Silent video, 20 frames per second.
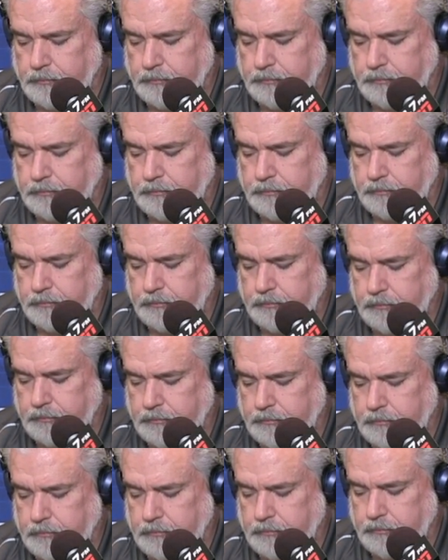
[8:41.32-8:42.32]

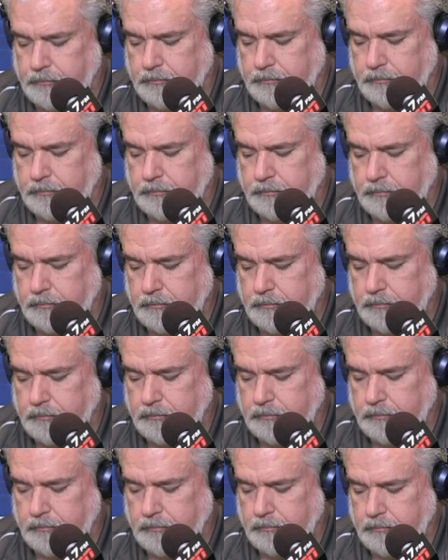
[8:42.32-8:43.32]

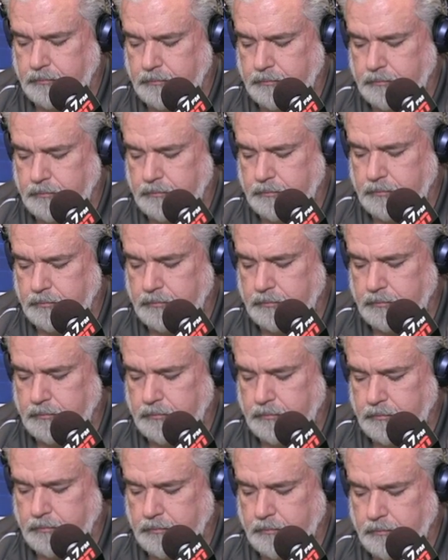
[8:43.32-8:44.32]

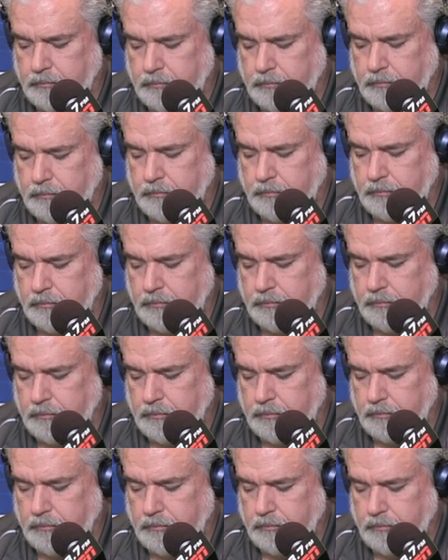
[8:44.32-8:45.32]

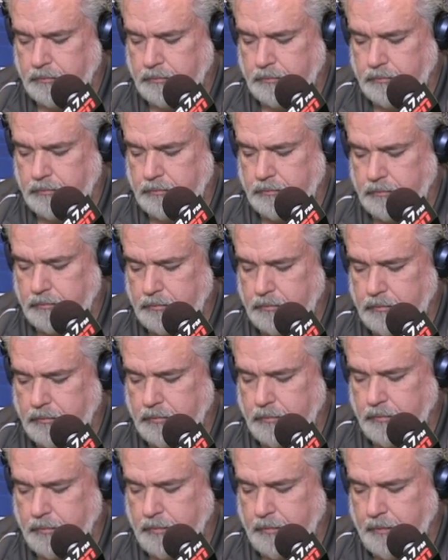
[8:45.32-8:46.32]

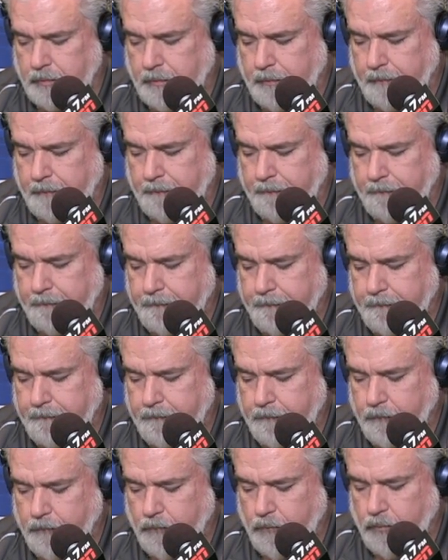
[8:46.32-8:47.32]

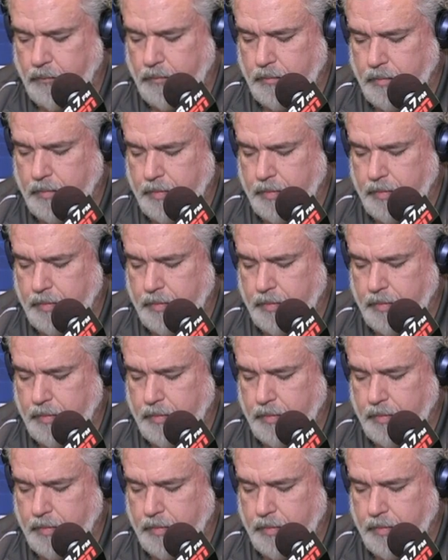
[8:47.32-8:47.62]
The person shown says nothing.